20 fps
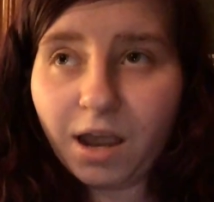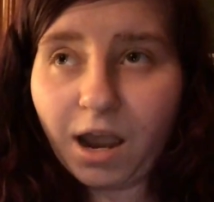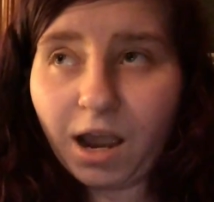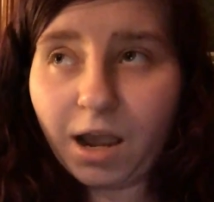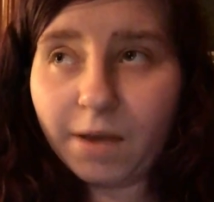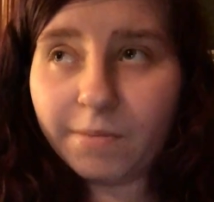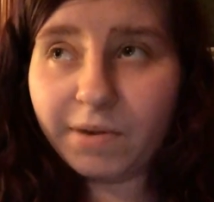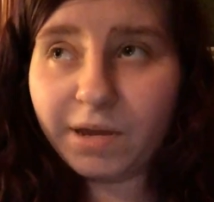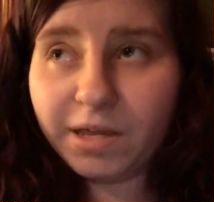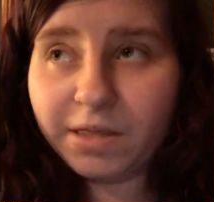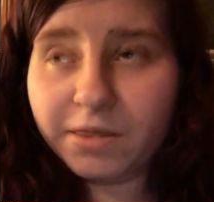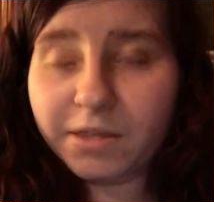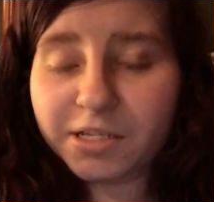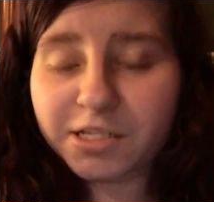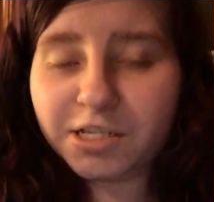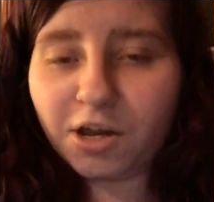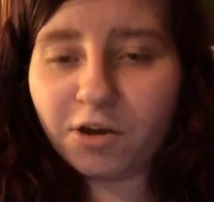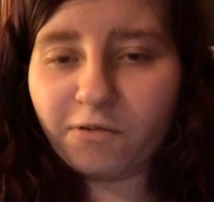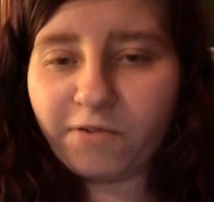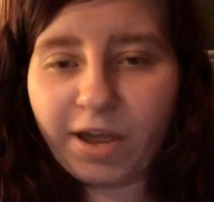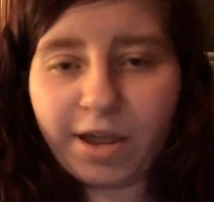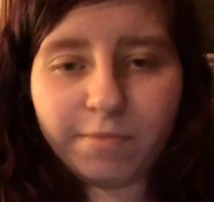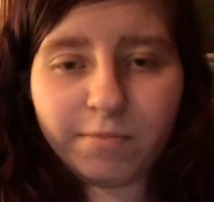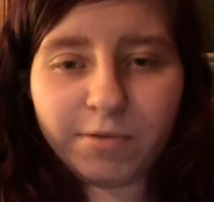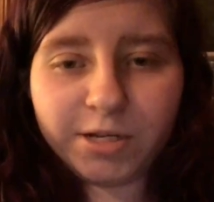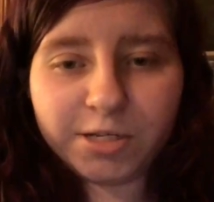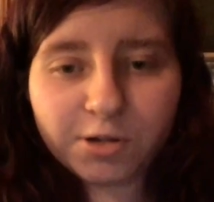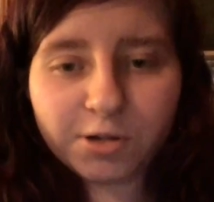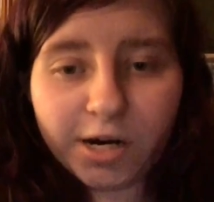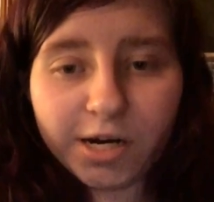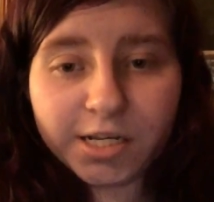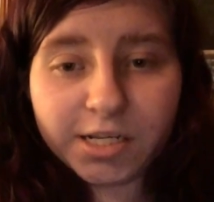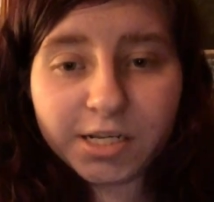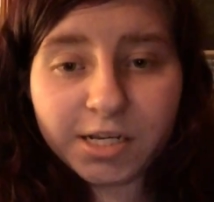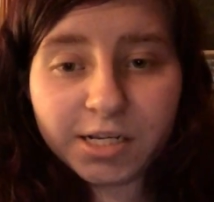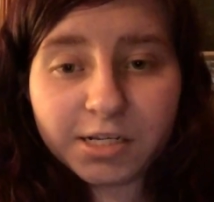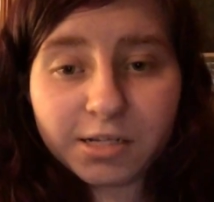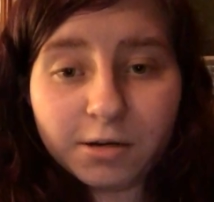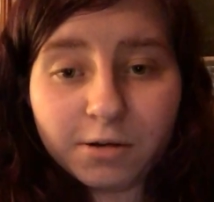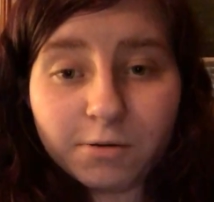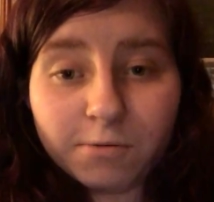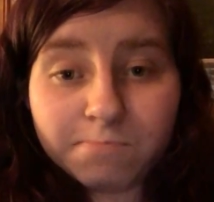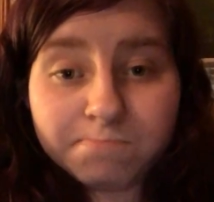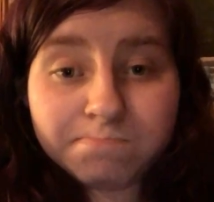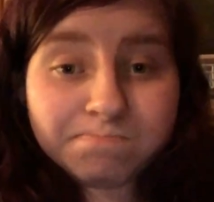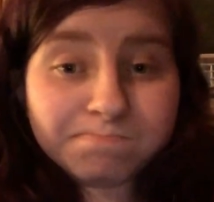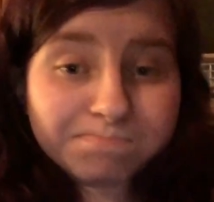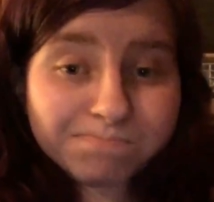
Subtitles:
I mean, this whole family's crazy, so